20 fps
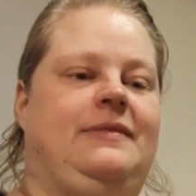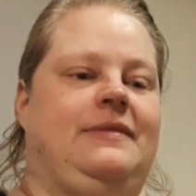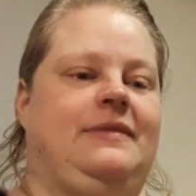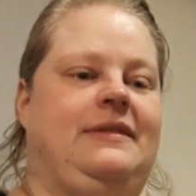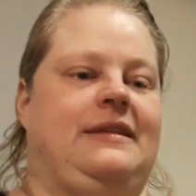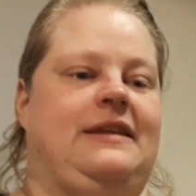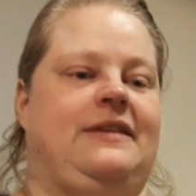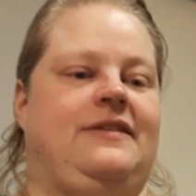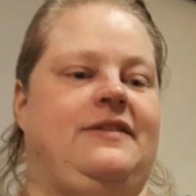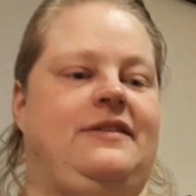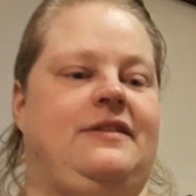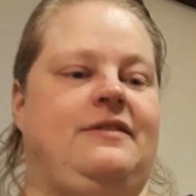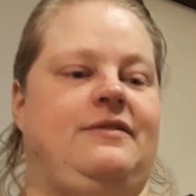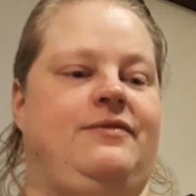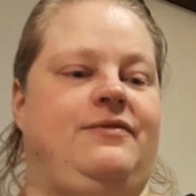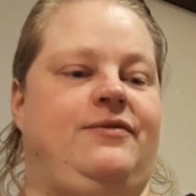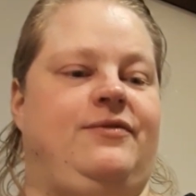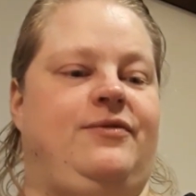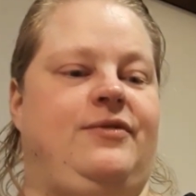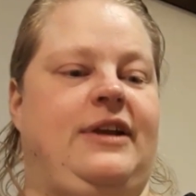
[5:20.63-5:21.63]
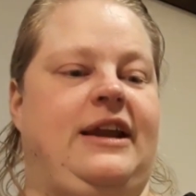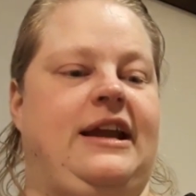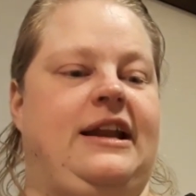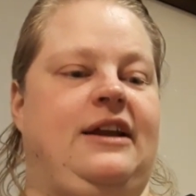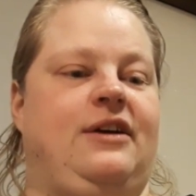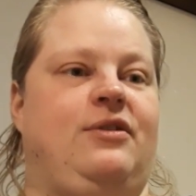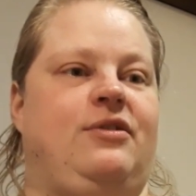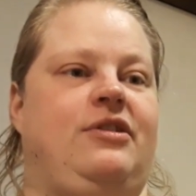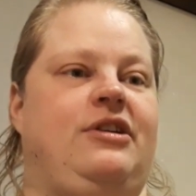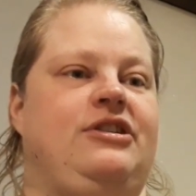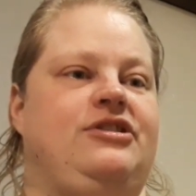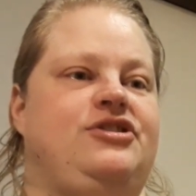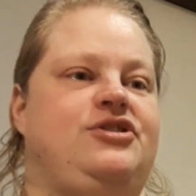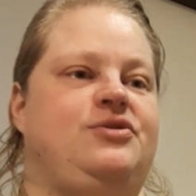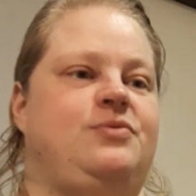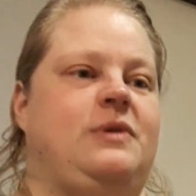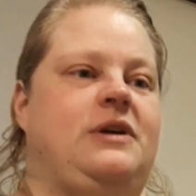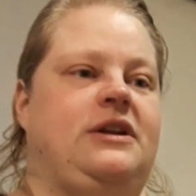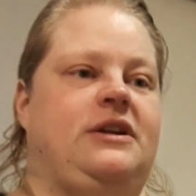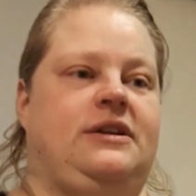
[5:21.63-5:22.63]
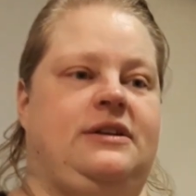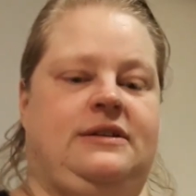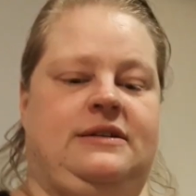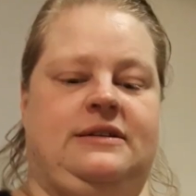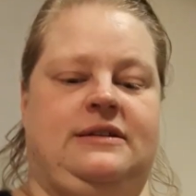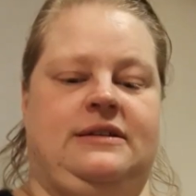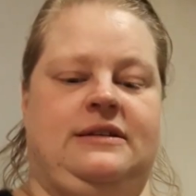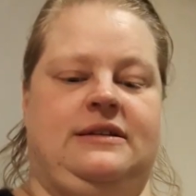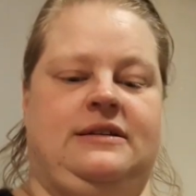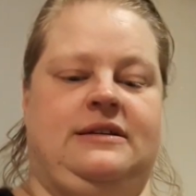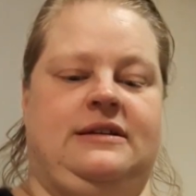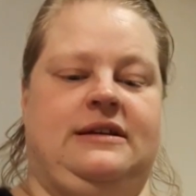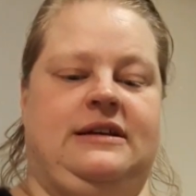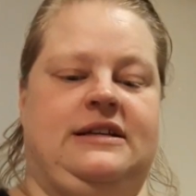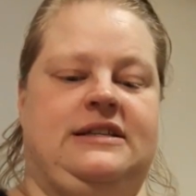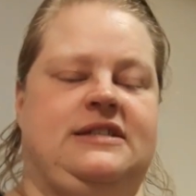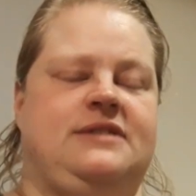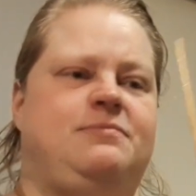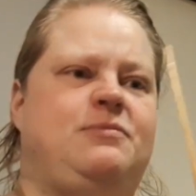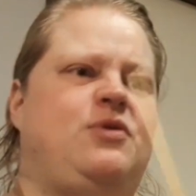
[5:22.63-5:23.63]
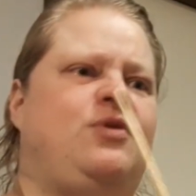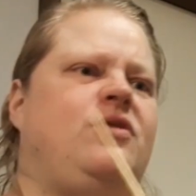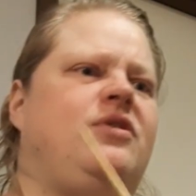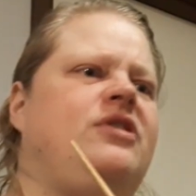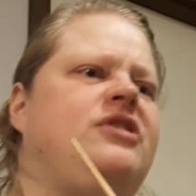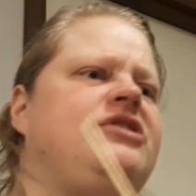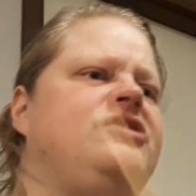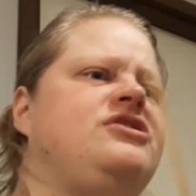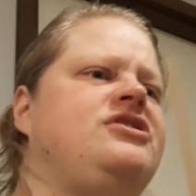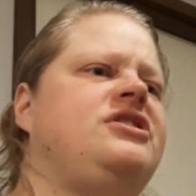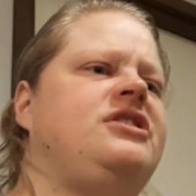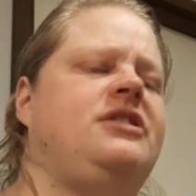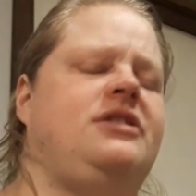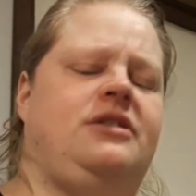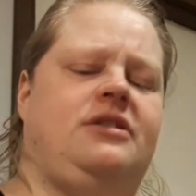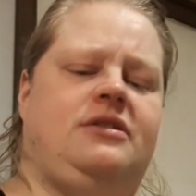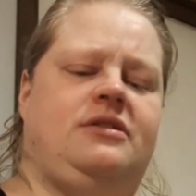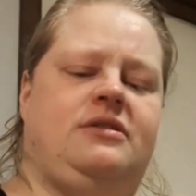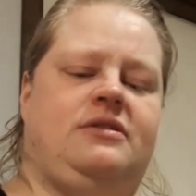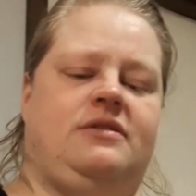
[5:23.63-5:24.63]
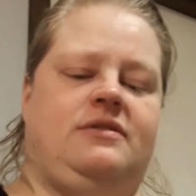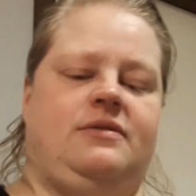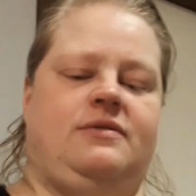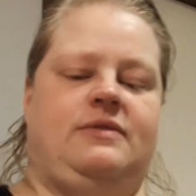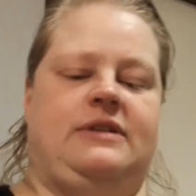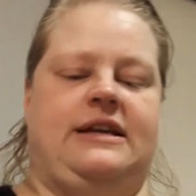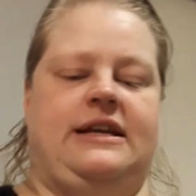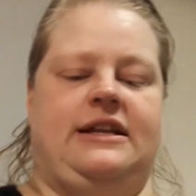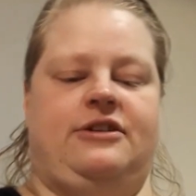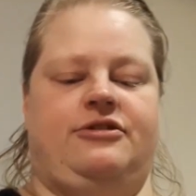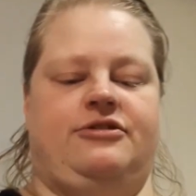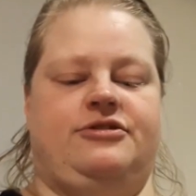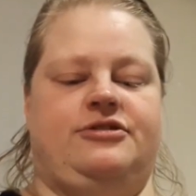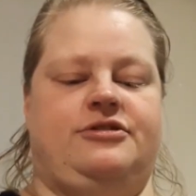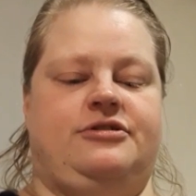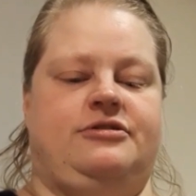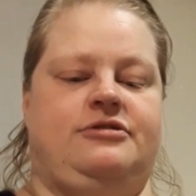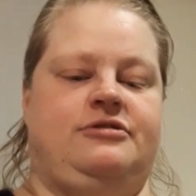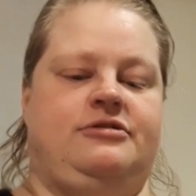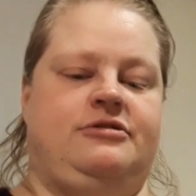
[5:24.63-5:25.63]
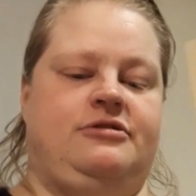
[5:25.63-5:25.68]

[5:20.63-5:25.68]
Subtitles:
That's a really orange one. It's more orange than the letters.